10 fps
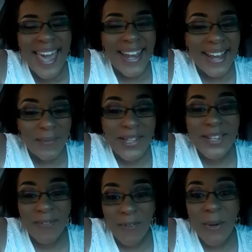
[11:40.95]
And we
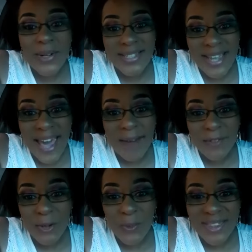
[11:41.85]
look forward to
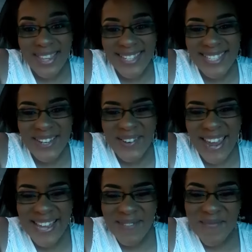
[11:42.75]
having you with us. All
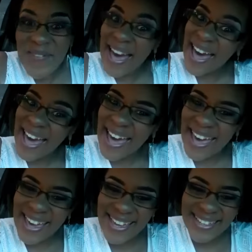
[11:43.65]
right?
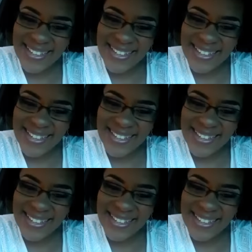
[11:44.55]
Bye.